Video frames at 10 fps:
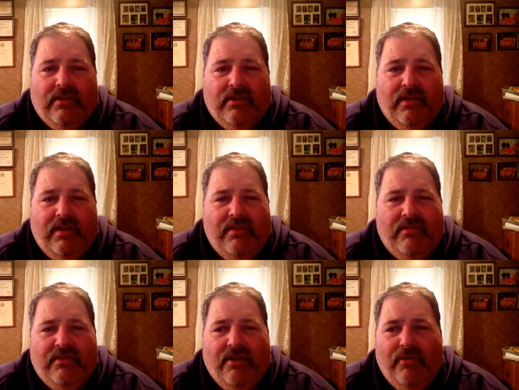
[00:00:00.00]
You know,
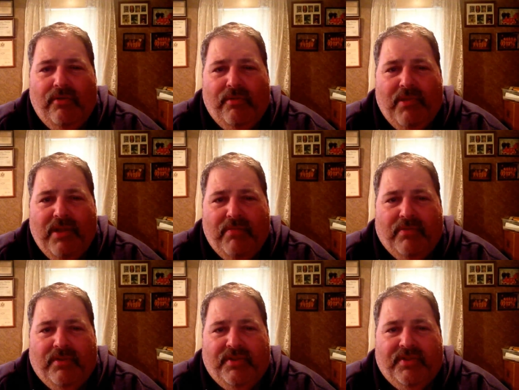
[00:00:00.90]
they're older
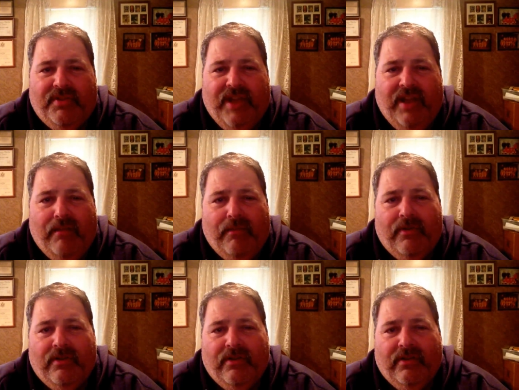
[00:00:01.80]
people that can't
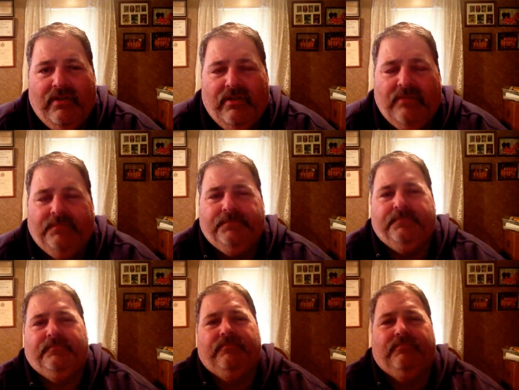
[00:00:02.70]
work.
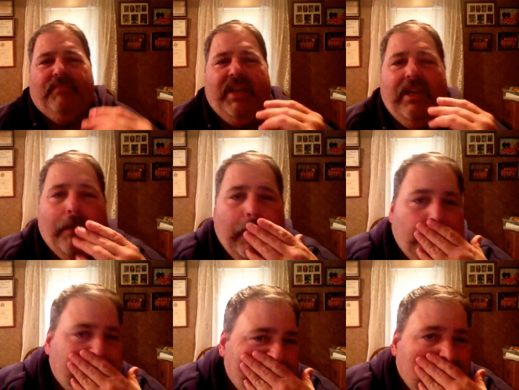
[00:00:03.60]
But anyway,
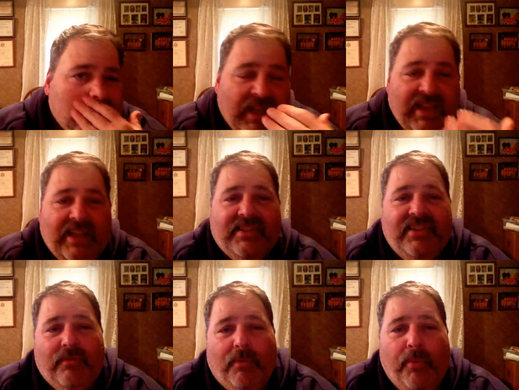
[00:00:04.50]
I'd like to
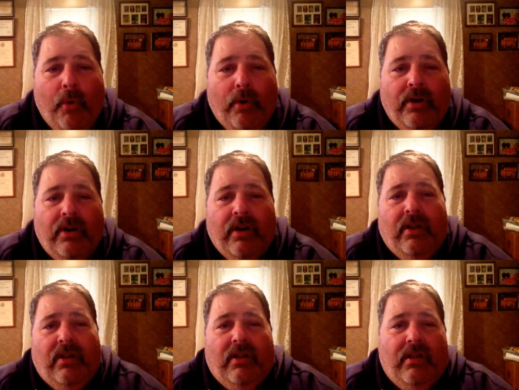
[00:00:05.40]
see a reporter
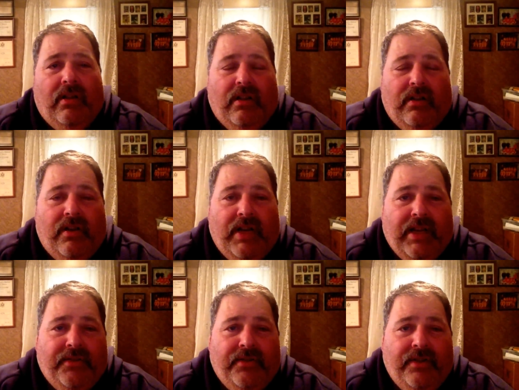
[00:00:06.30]
go
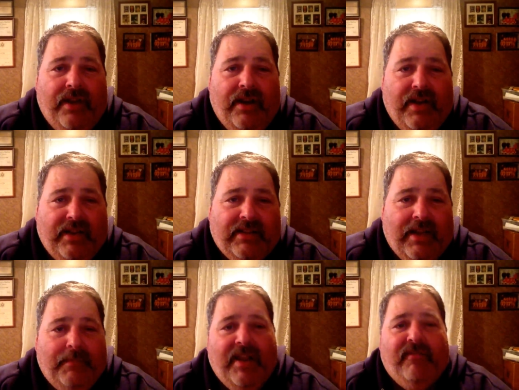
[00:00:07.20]
down through there next
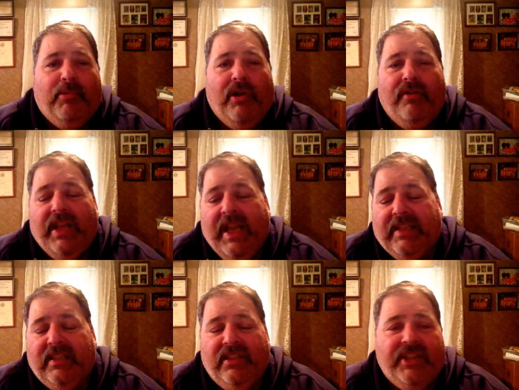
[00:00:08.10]
time they have a
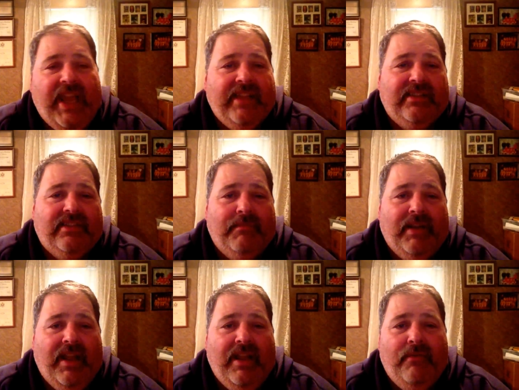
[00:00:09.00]
protest and just ask
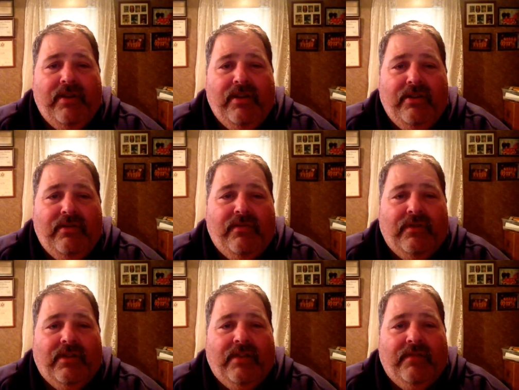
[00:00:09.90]
somebody, hey, what do you do for
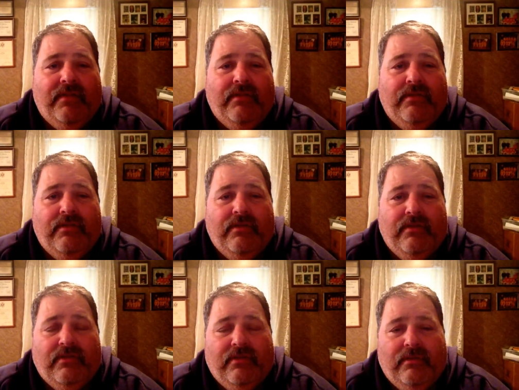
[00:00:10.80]
a living?
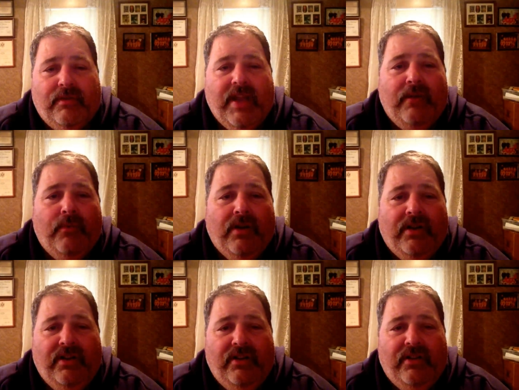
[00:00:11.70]
What kind of work
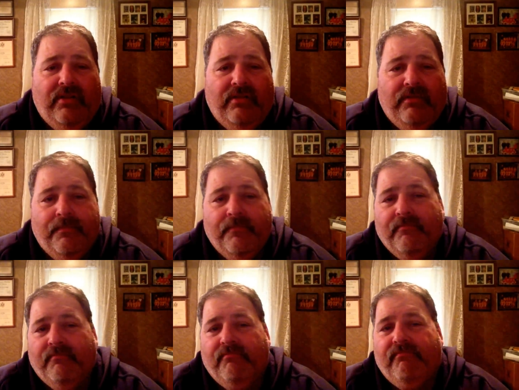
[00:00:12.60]
do you
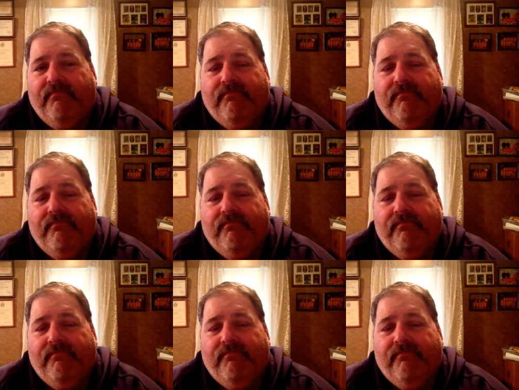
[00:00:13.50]
do?